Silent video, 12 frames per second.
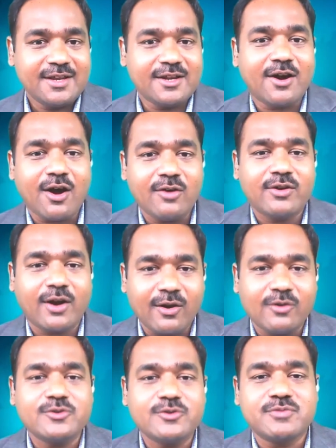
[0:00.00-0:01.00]
How
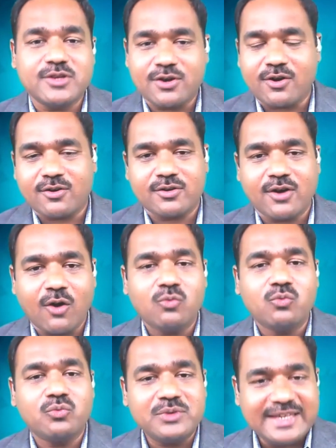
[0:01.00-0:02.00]
close we are,
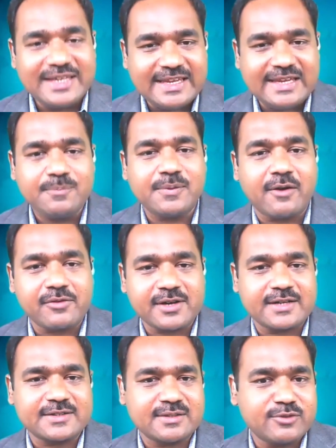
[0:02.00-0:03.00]
how deep our
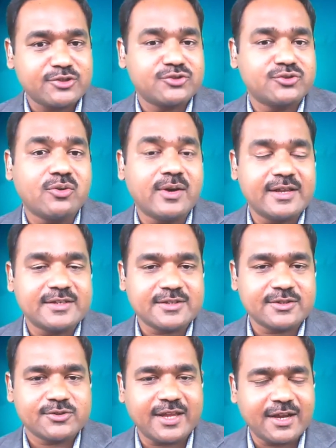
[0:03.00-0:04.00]
customers know us.
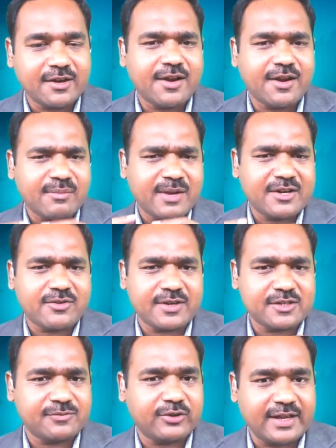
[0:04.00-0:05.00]
So they created a
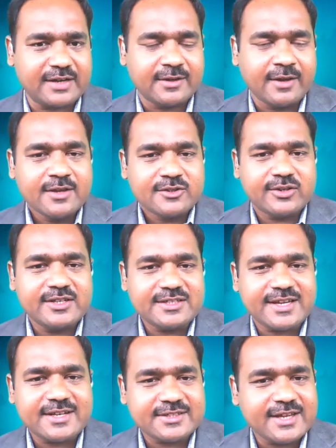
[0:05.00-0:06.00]
metrics for that. So
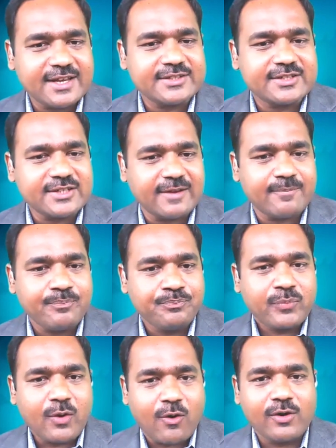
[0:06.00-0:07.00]
inside sales team,
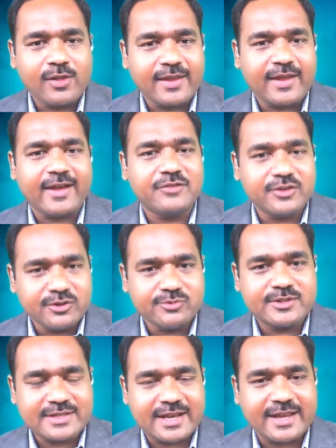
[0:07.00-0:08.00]
all they have to do
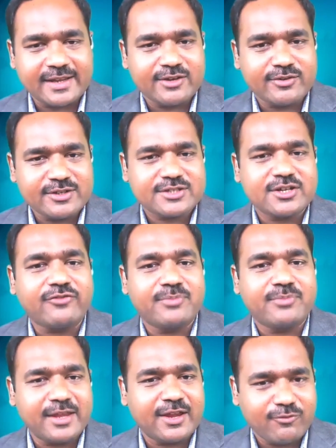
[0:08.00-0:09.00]
is instead of
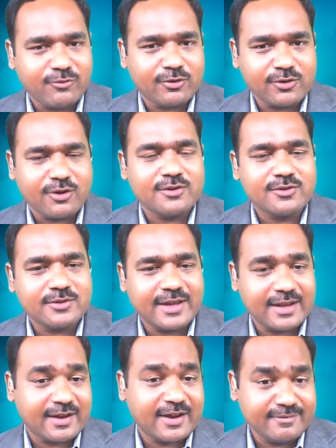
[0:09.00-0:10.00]
making a phone call to
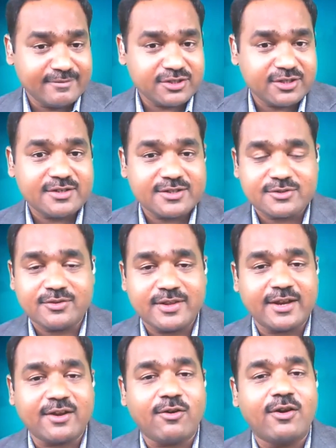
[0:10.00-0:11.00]
get a conversion, so
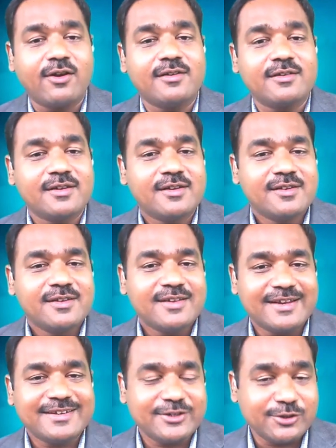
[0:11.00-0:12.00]
they call
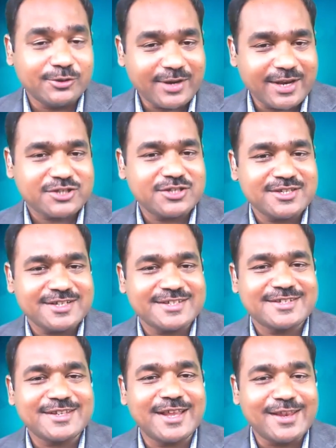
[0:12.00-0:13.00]
duration
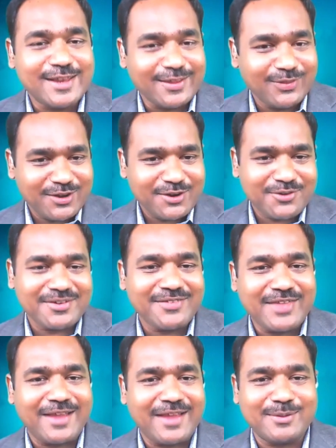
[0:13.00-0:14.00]
is lengthier
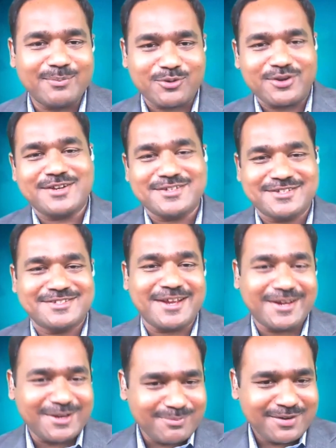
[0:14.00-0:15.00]
than the previous time,